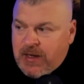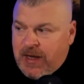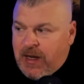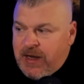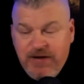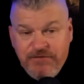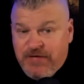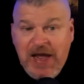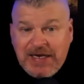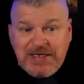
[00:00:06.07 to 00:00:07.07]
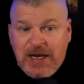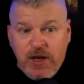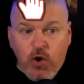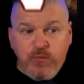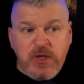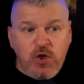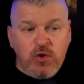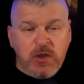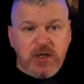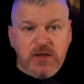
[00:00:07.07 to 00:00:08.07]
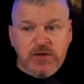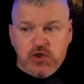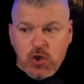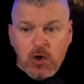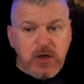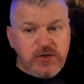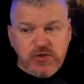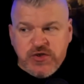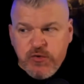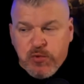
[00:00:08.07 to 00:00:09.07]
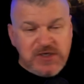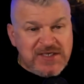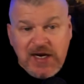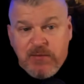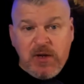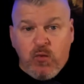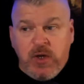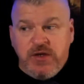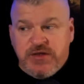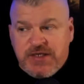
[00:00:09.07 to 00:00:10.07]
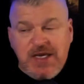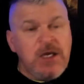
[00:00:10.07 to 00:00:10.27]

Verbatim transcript: Uh, in fact, I hope that you're looking at the chart and you're super excited by what you see.